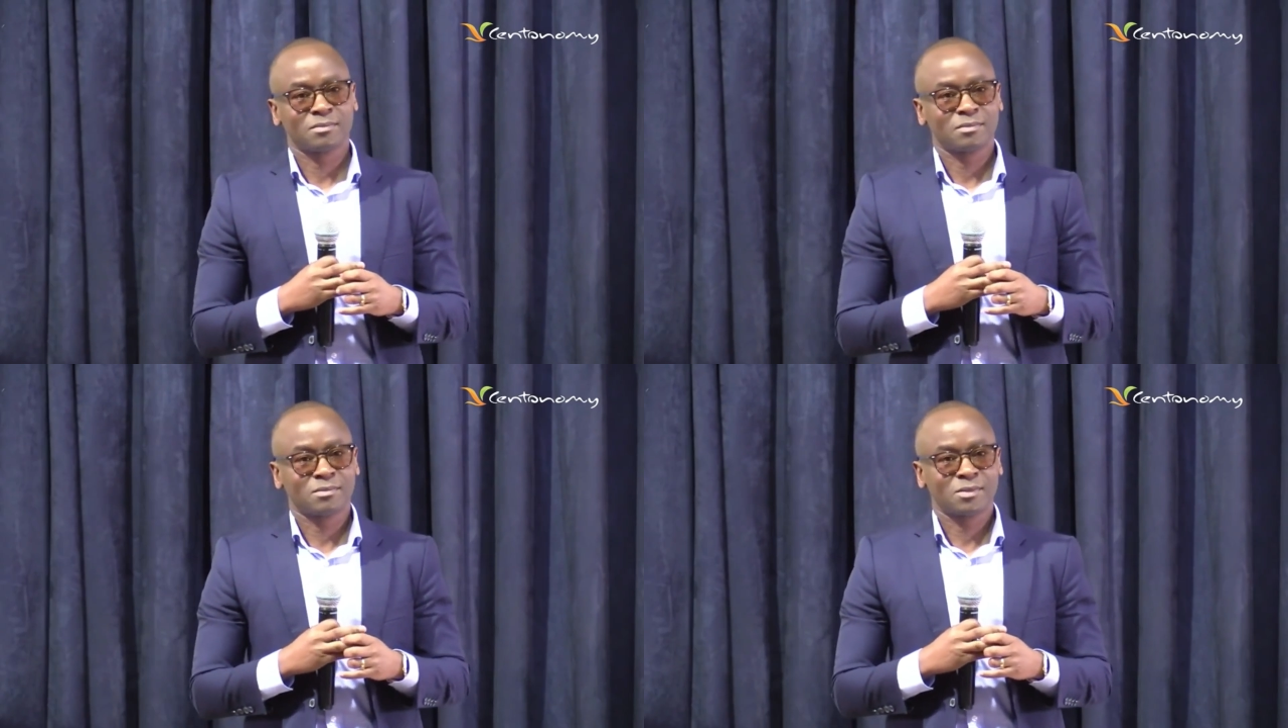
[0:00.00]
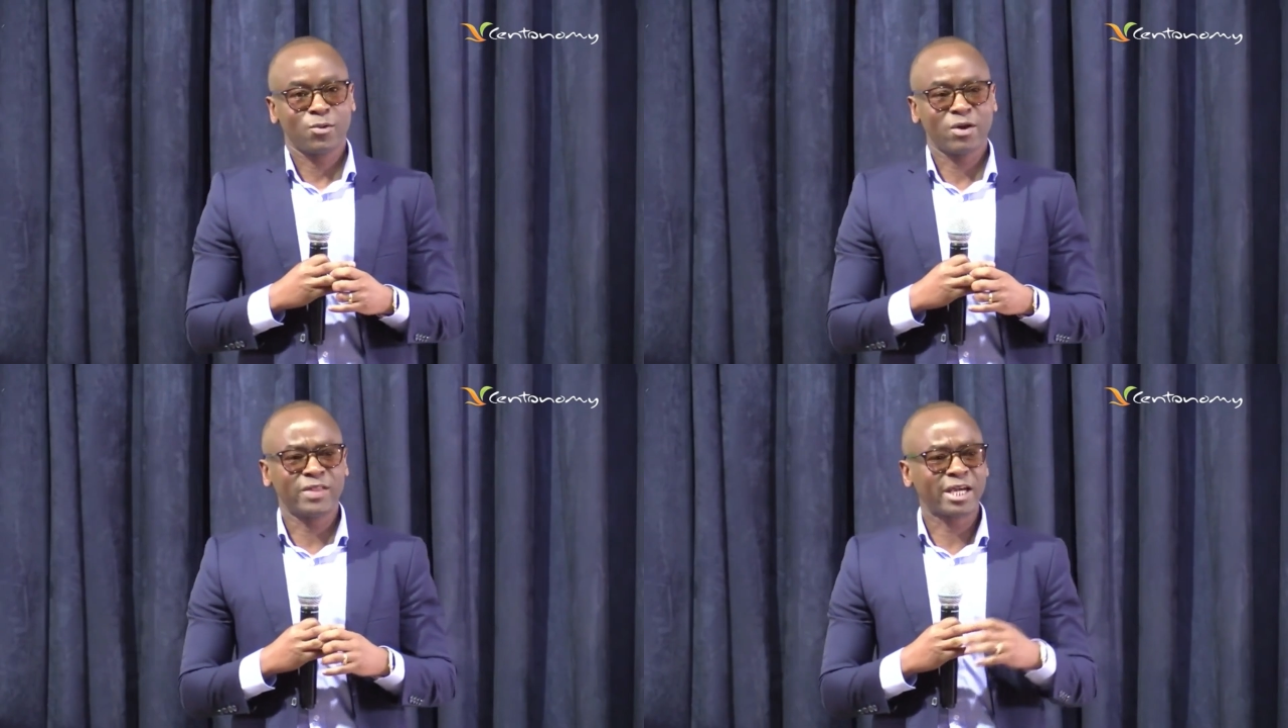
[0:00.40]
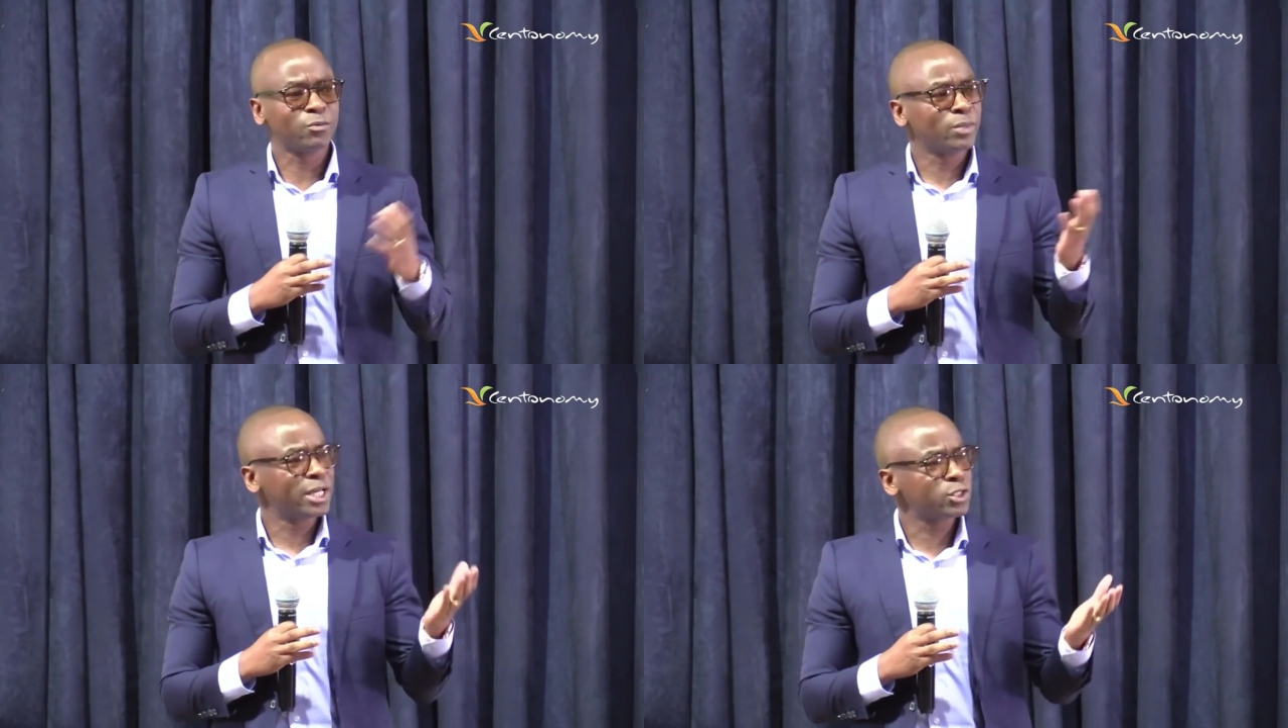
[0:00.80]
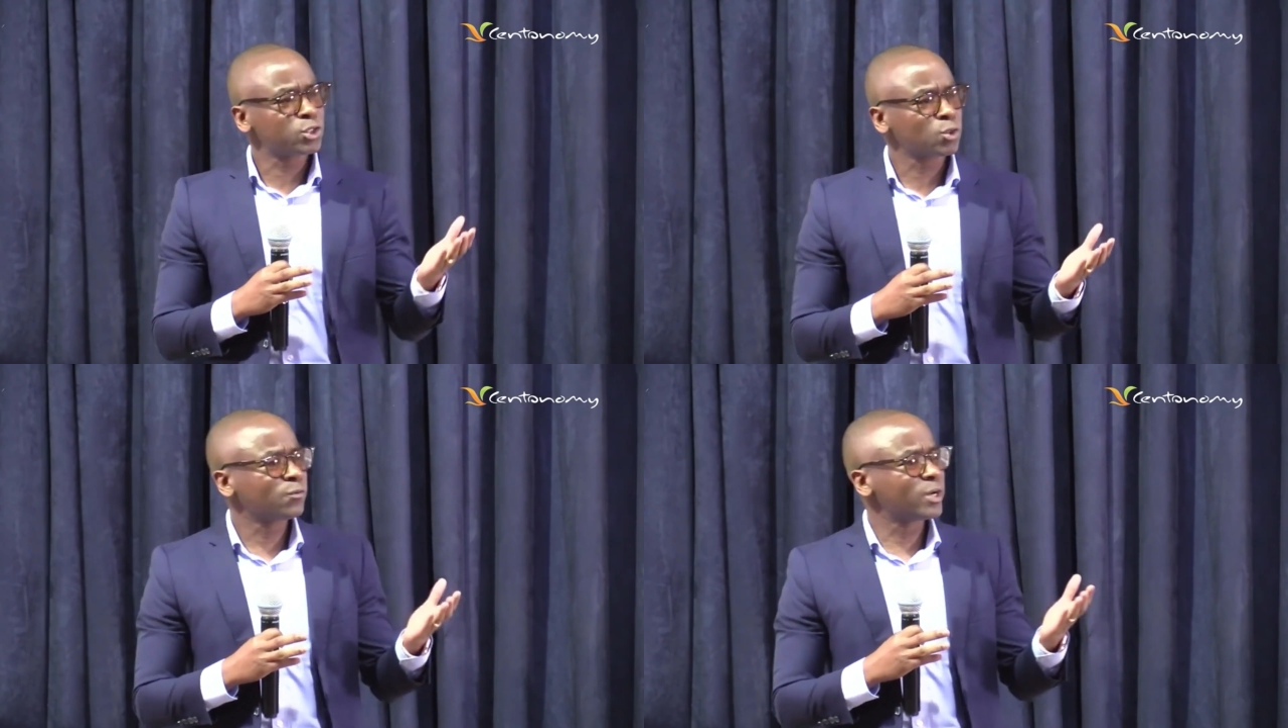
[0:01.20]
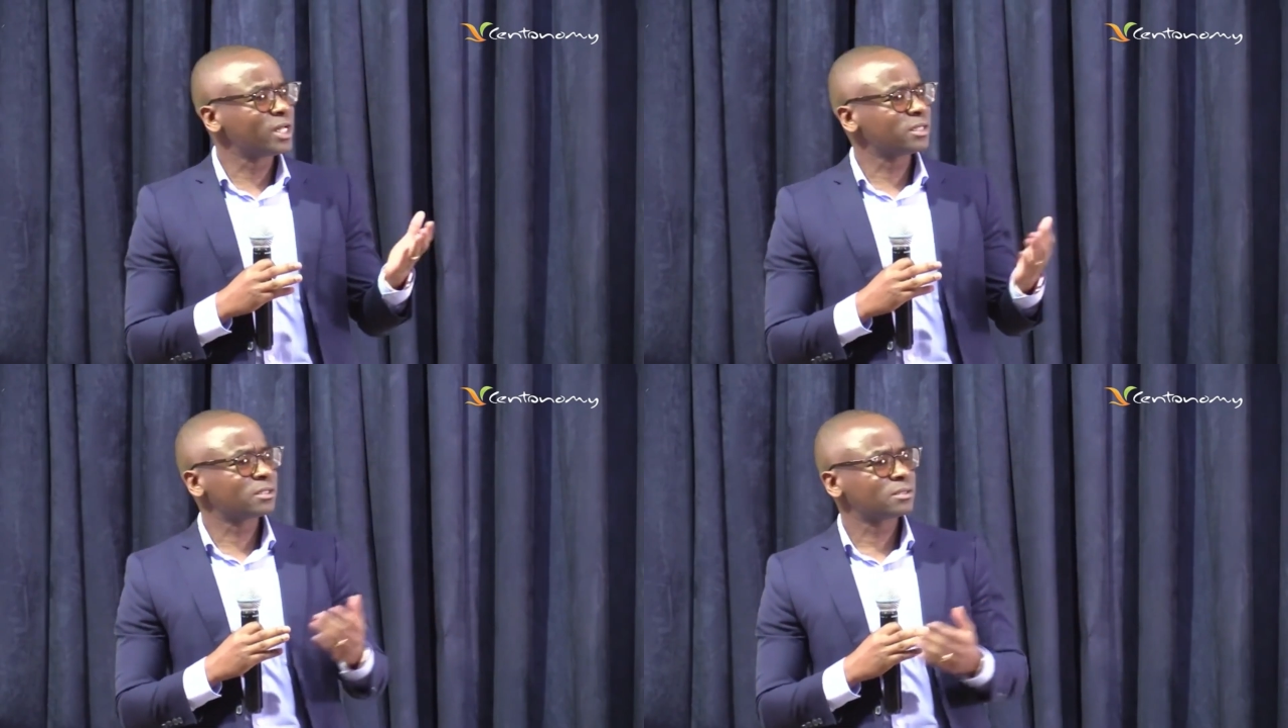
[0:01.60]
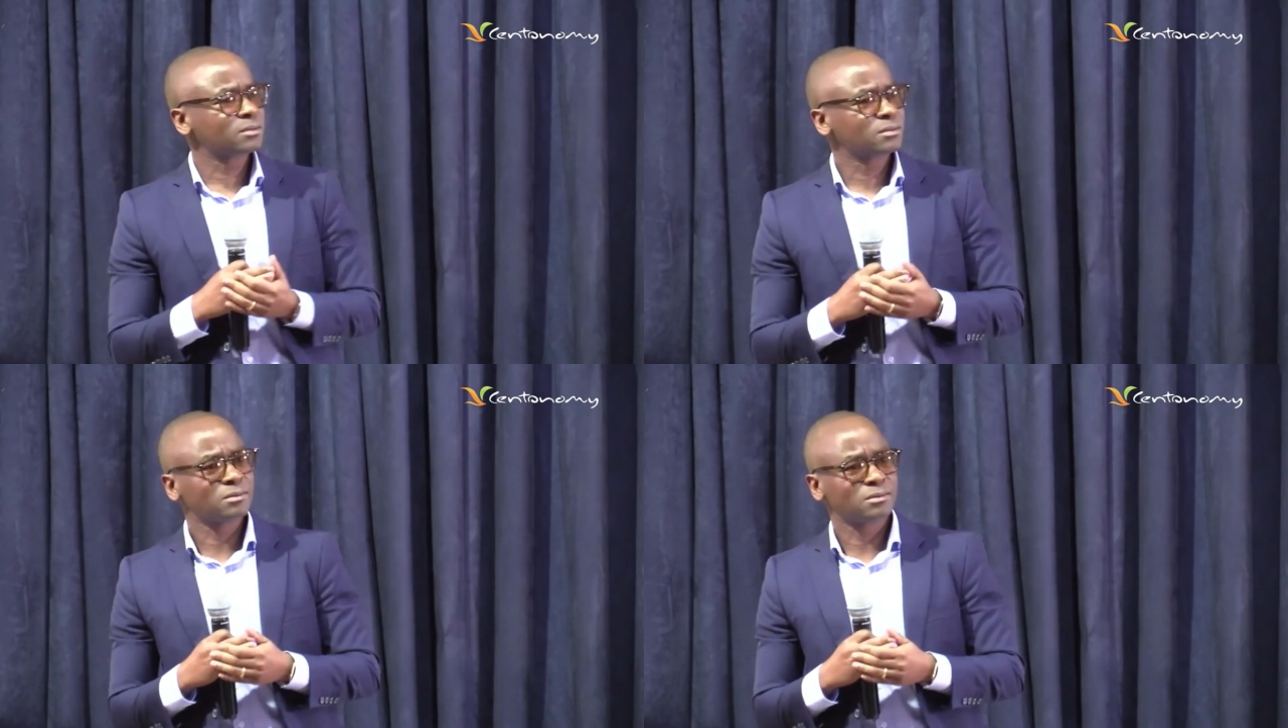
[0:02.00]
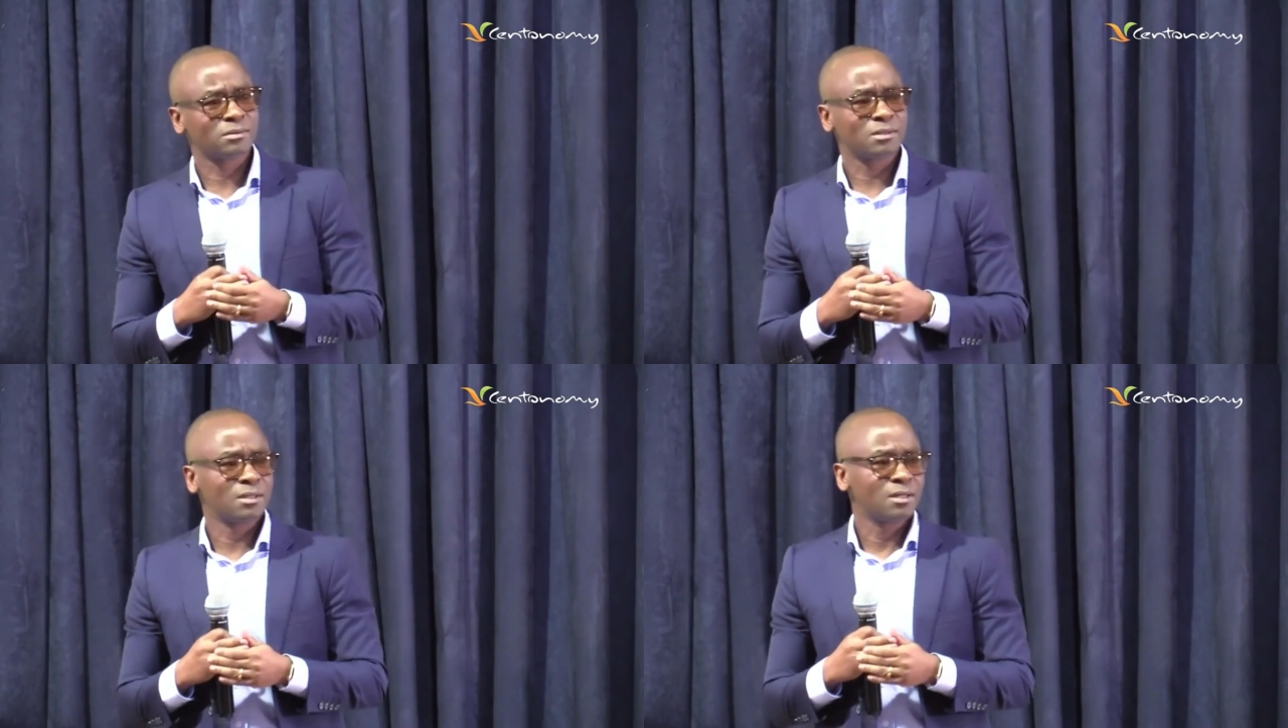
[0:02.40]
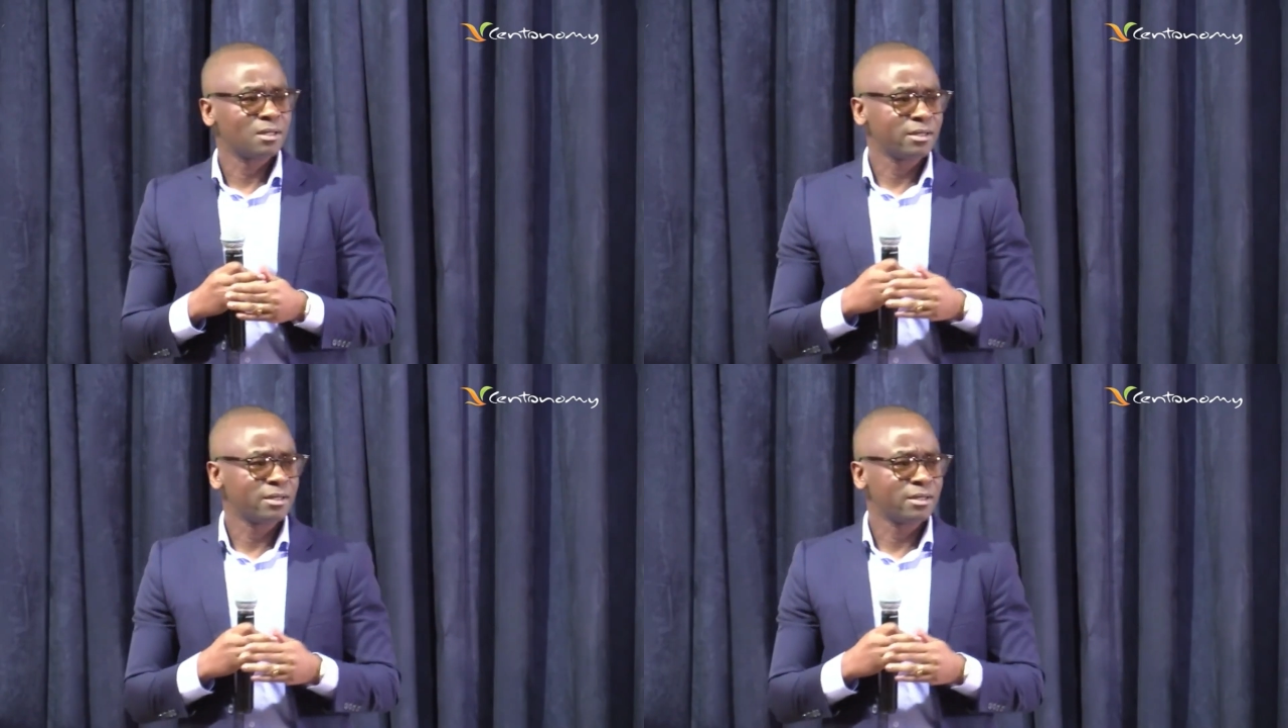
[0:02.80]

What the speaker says: We have the accumulation of wealth, the